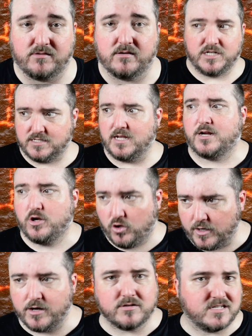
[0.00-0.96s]
which is a
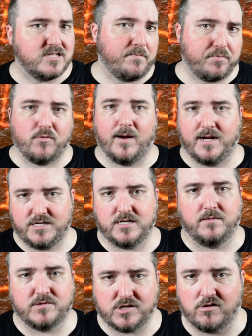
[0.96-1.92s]
clear
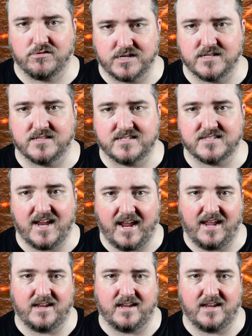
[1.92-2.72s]
separation of church and state.